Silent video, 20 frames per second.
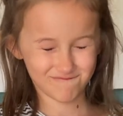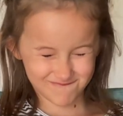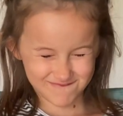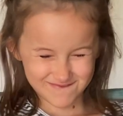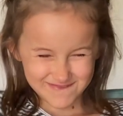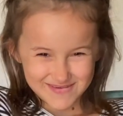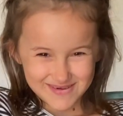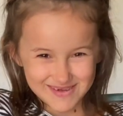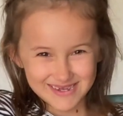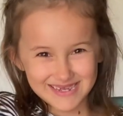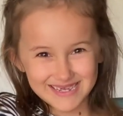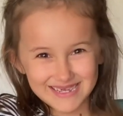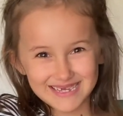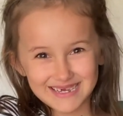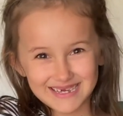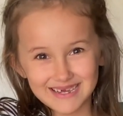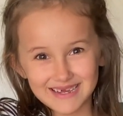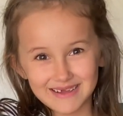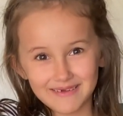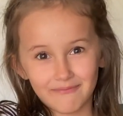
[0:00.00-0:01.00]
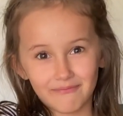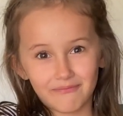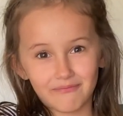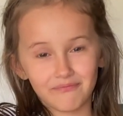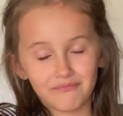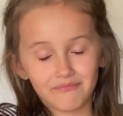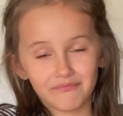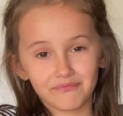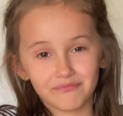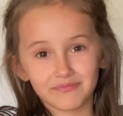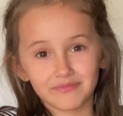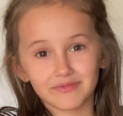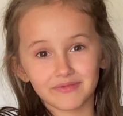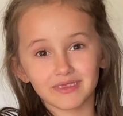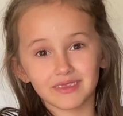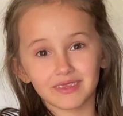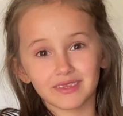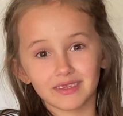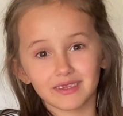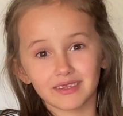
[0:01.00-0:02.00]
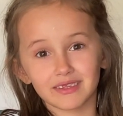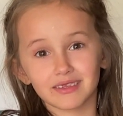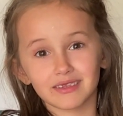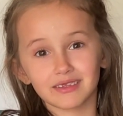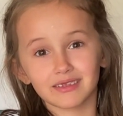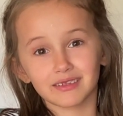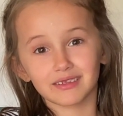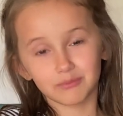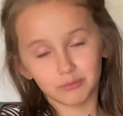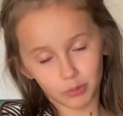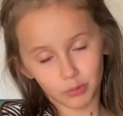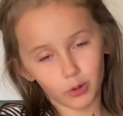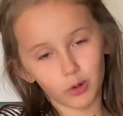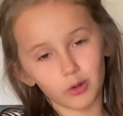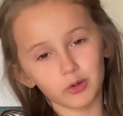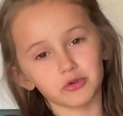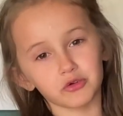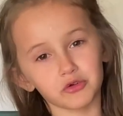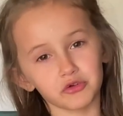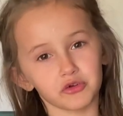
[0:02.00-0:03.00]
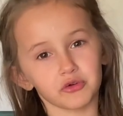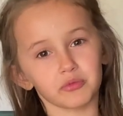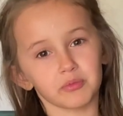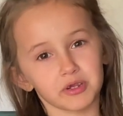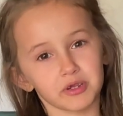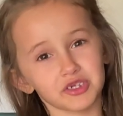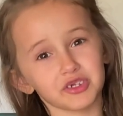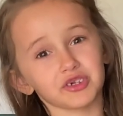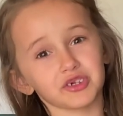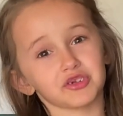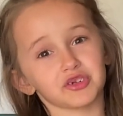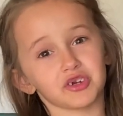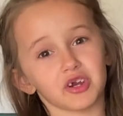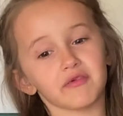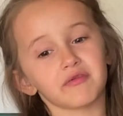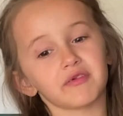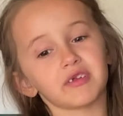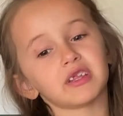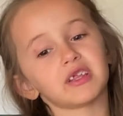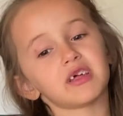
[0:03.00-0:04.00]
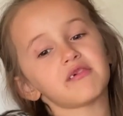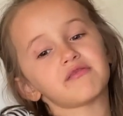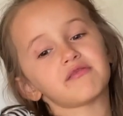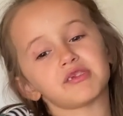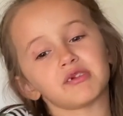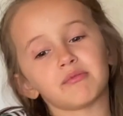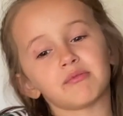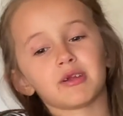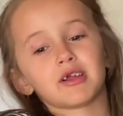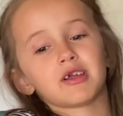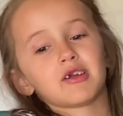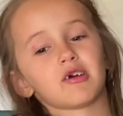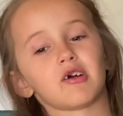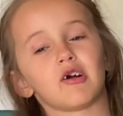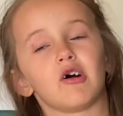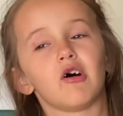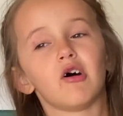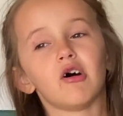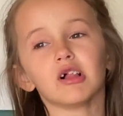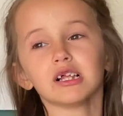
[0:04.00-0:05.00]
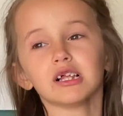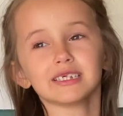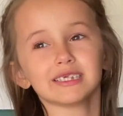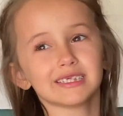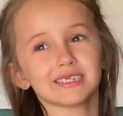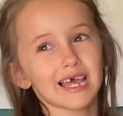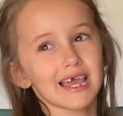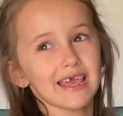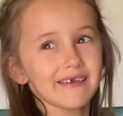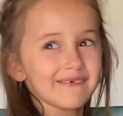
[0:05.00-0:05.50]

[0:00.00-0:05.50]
Boy or soldier, peace or strife. Boy or soldier, peace or strife, he loved America all his life.